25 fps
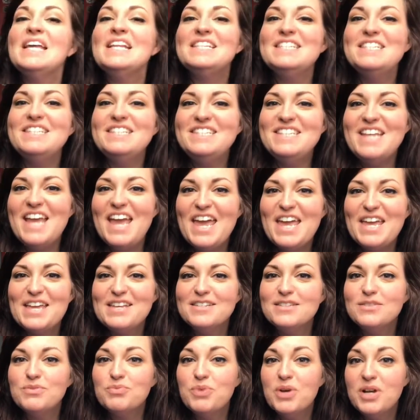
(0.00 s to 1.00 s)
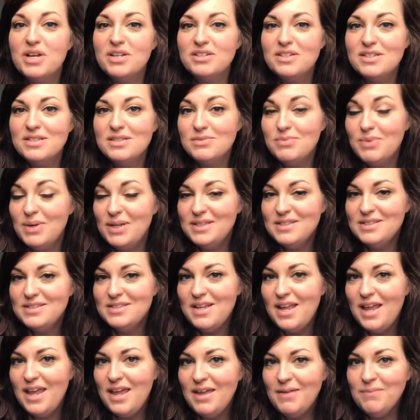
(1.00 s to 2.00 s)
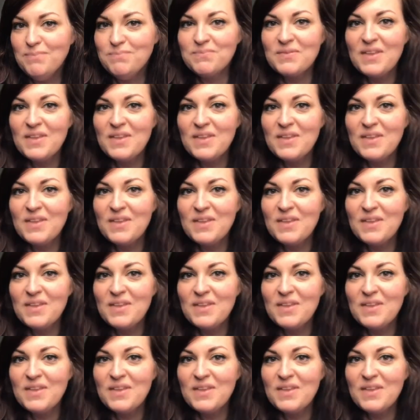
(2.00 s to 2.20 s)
Today is Wellness Wednesday,